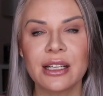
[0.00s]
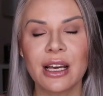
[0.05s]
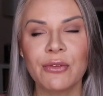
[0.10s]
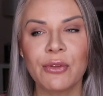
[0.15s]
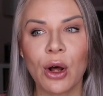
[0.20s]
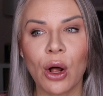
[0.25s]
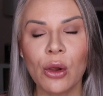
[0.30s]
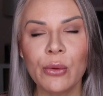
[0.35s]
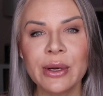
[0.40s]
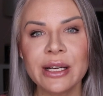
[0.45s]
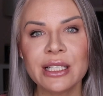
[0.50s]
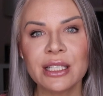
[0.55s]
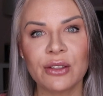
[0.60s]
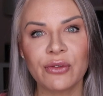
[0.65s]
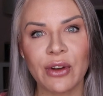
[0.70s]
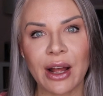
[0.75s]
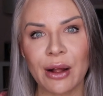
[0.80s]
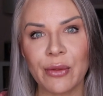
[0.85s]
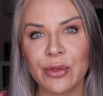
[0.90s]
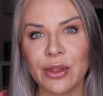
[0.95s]
have always
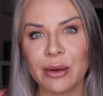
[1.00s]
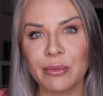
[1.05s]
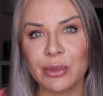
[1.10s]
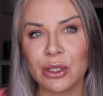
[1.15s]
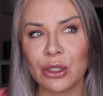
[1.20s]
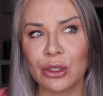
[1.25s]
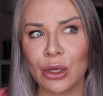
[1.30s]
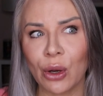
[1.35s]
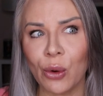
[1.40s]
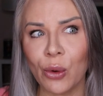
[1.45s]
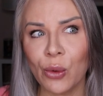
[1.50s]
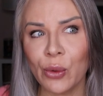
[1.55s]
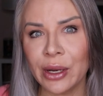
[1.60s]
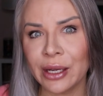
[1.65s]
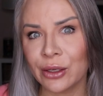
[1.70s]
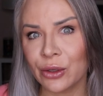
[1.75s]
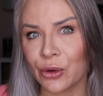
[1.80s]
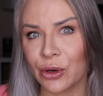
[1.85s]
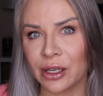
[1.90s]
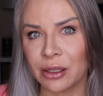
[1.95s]
found them so
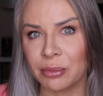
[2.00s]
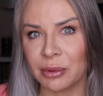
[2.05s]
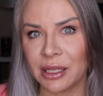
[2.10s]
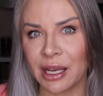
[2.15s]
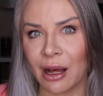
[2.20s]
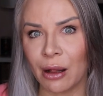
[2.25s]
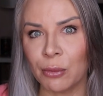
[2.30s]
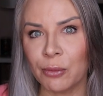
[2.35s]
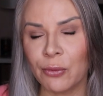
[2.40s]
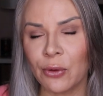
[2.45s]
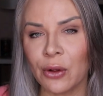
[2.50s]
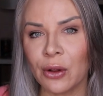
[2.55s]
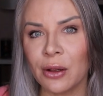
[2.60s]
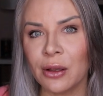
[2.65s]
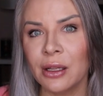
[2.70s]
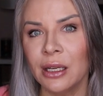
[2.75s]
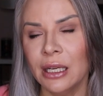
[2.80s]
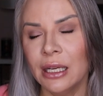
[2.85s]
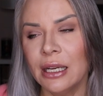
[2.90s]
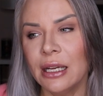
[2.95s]
incredibly
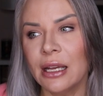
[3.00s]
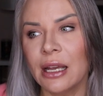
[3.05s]
helpful.